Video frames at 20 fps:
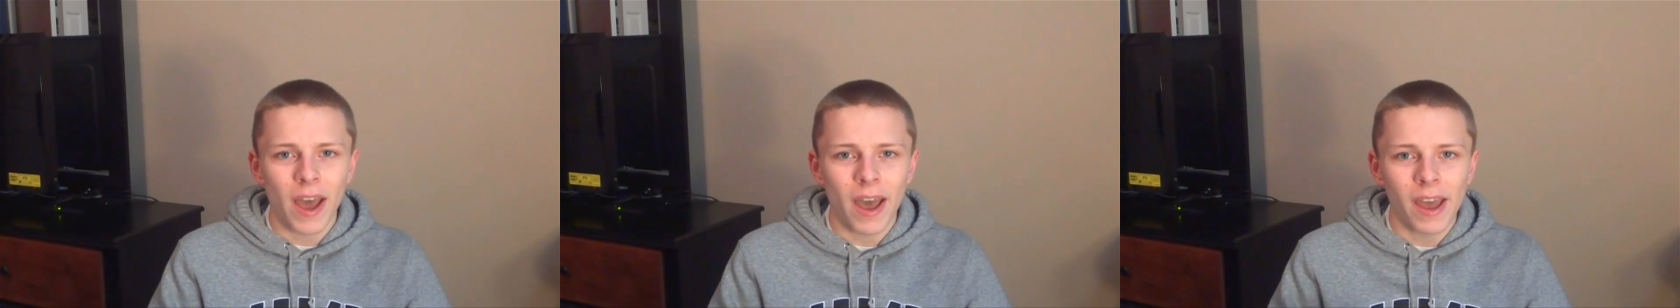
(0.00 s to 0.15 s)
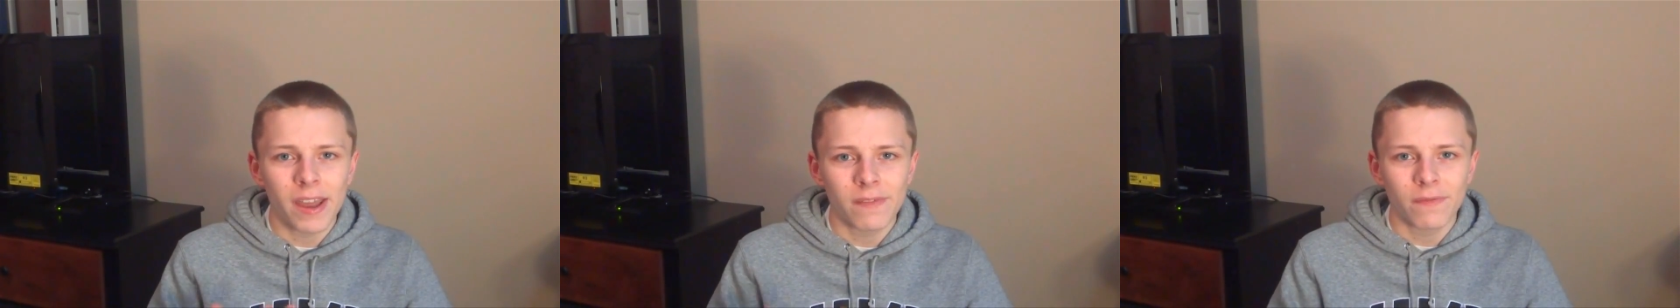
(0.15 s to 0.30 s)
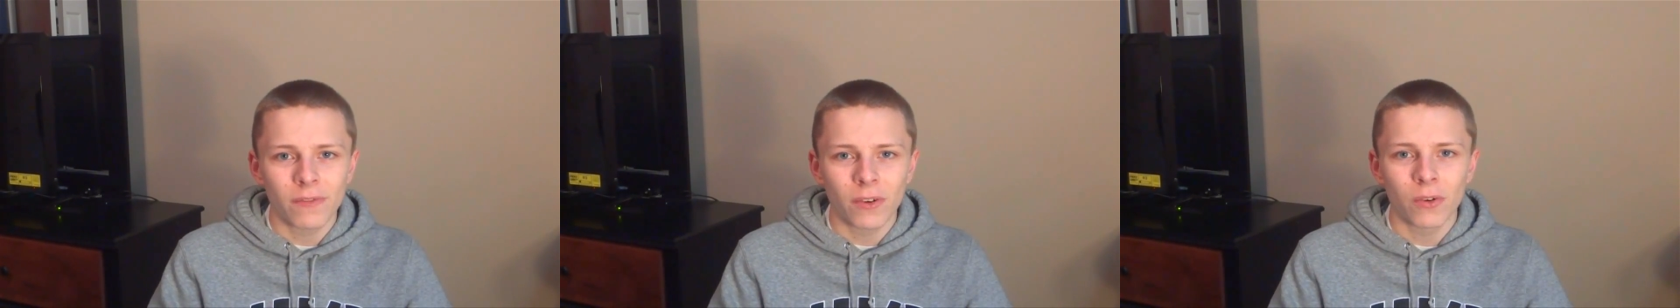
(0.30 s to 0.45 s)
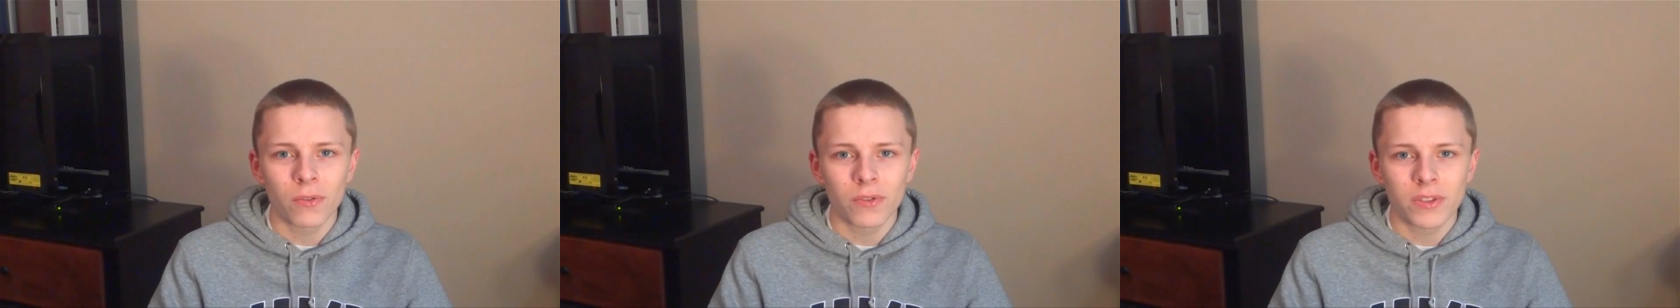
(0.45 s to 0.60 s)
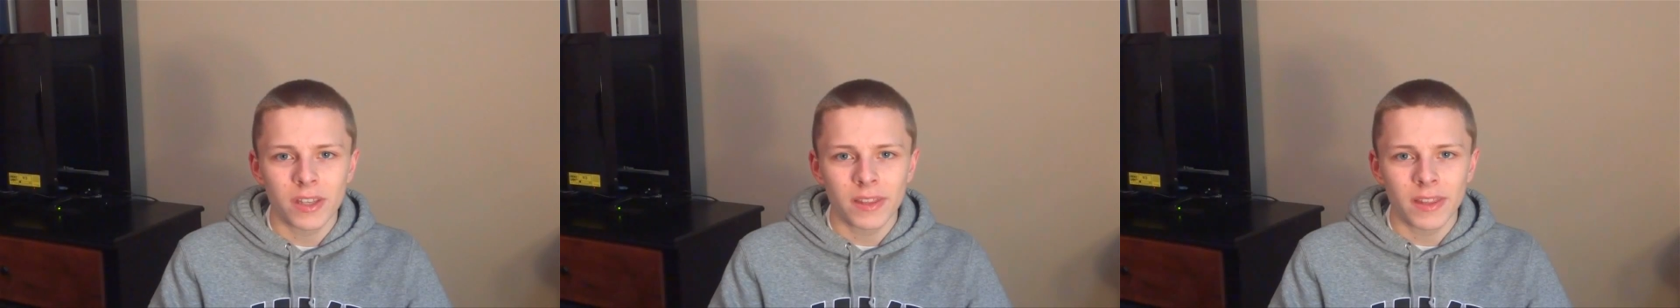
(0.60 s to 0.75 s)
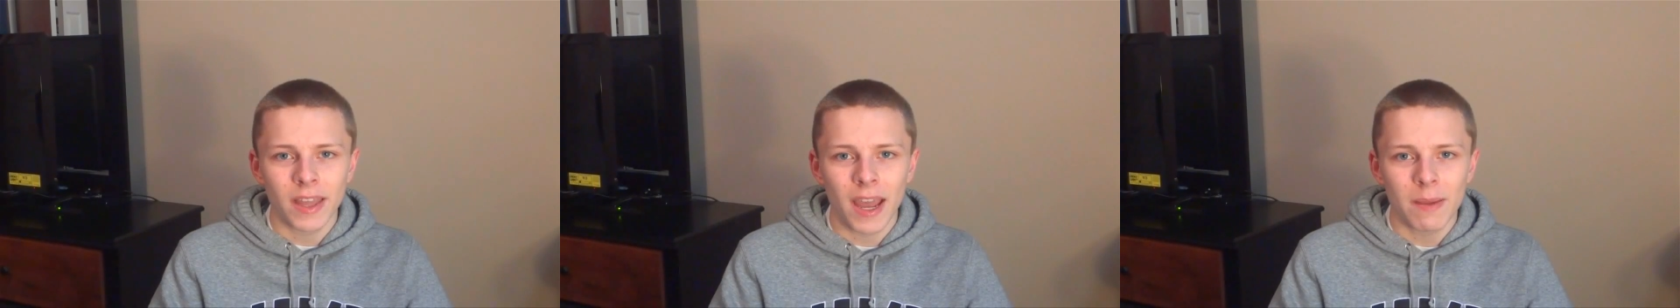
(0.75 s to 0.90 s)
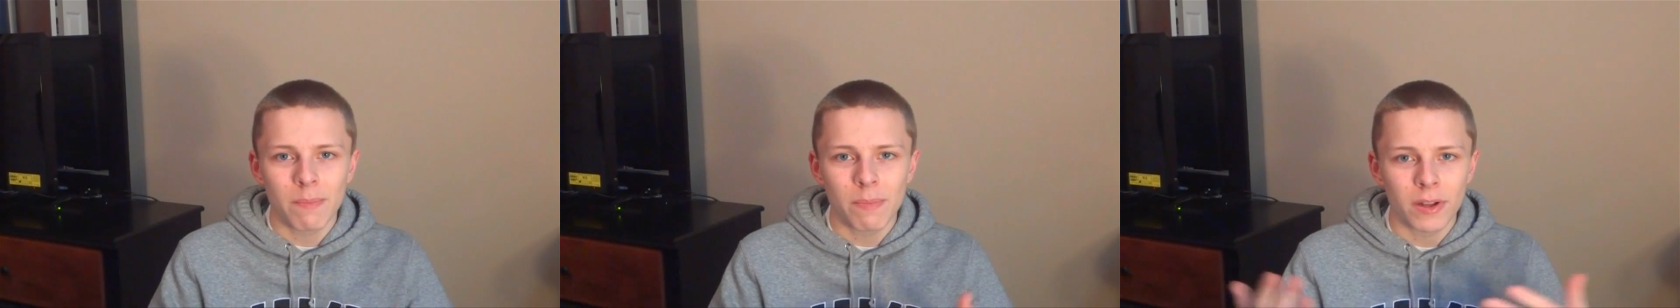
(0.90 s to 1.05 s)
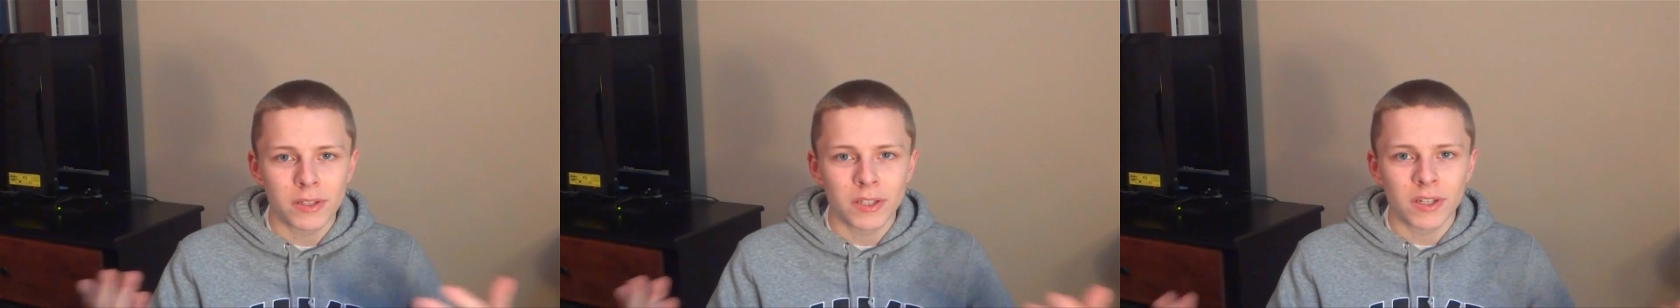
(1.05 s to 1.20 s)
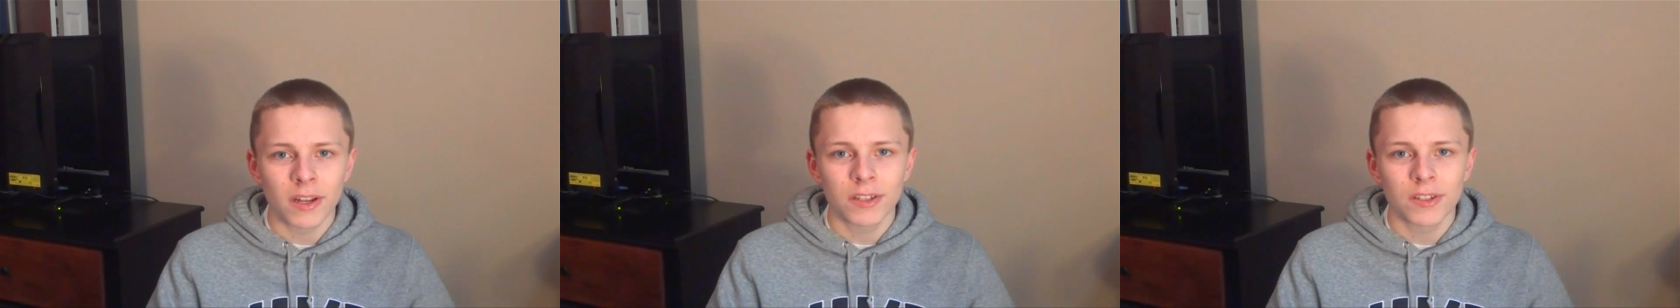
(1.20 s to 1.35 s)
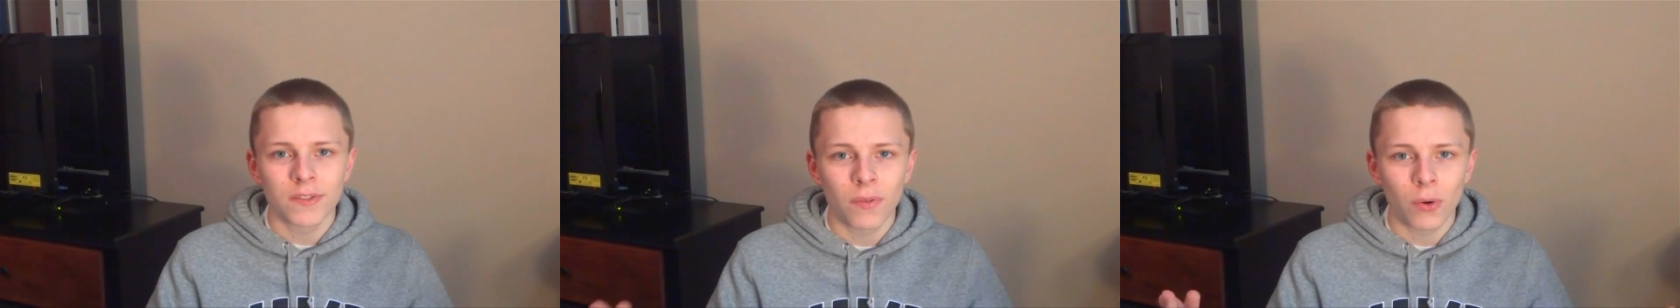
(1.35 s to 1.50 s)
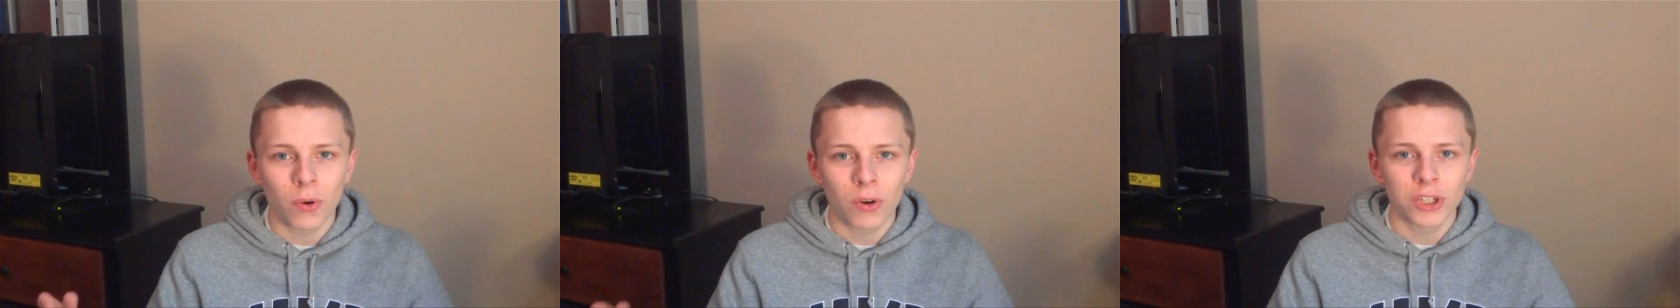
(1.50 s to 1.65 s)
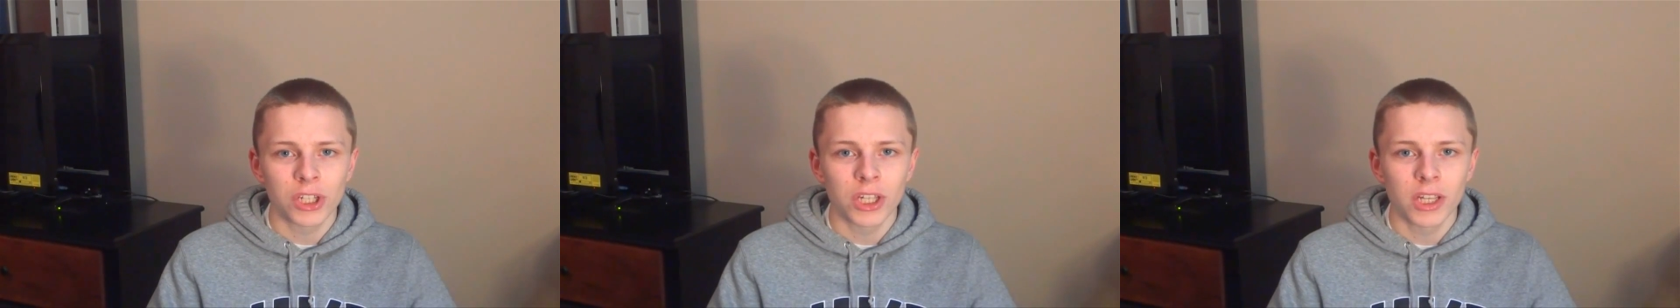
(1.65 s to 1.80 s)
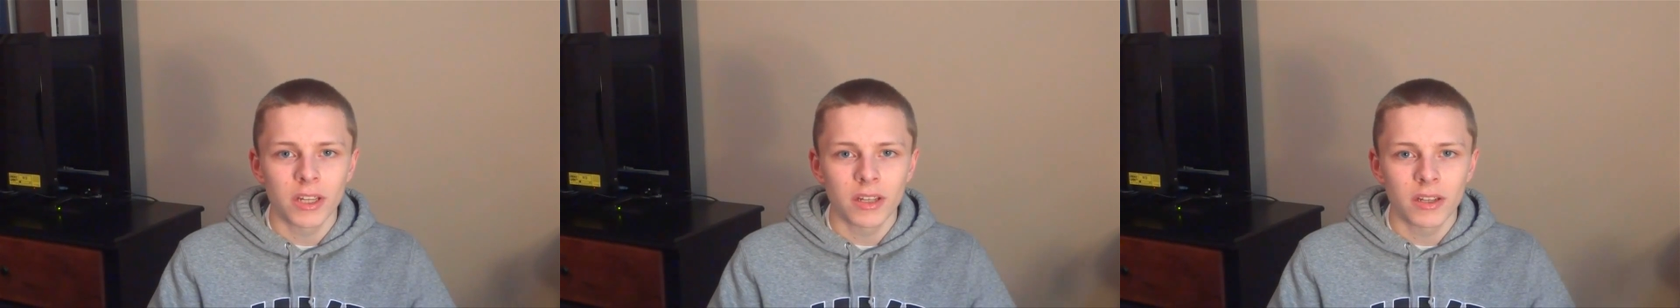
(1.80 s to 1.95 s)
iPhones and the iPod Touch
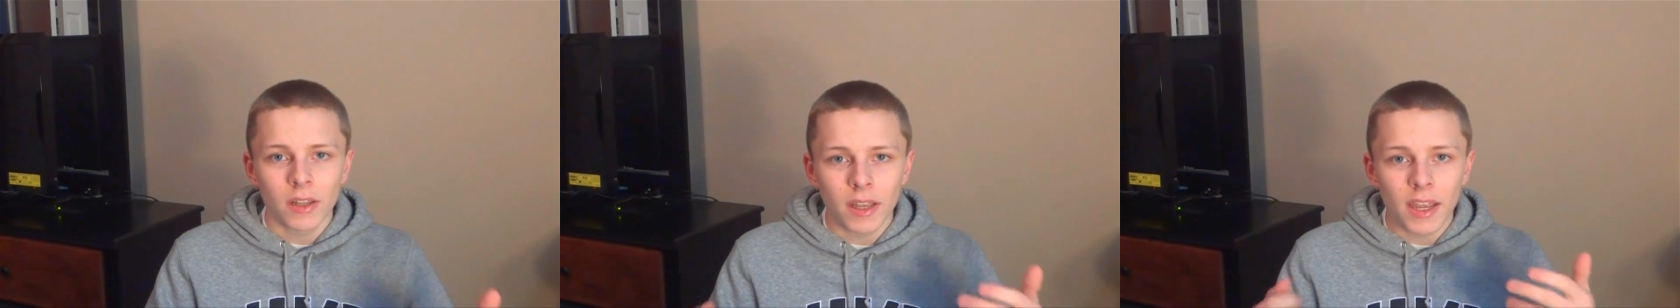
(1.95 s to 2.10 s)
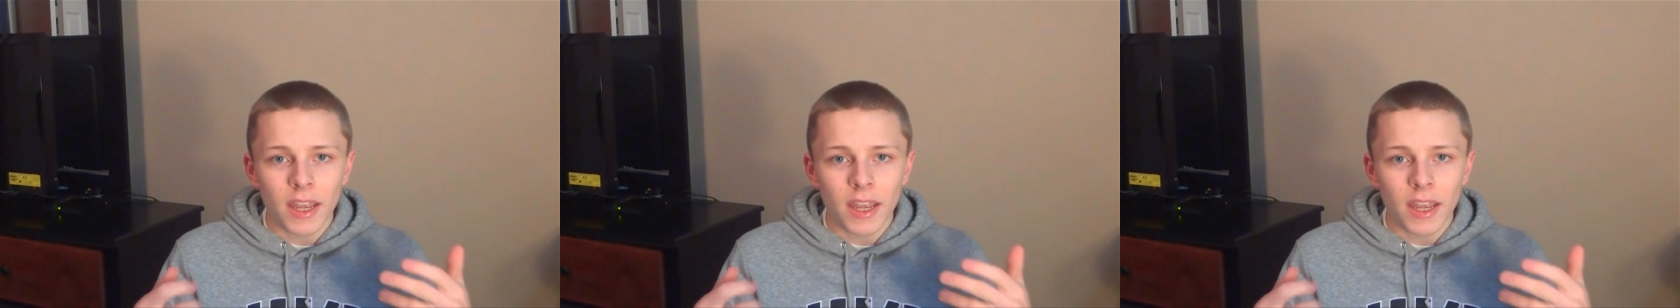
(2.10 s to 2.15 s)
4G.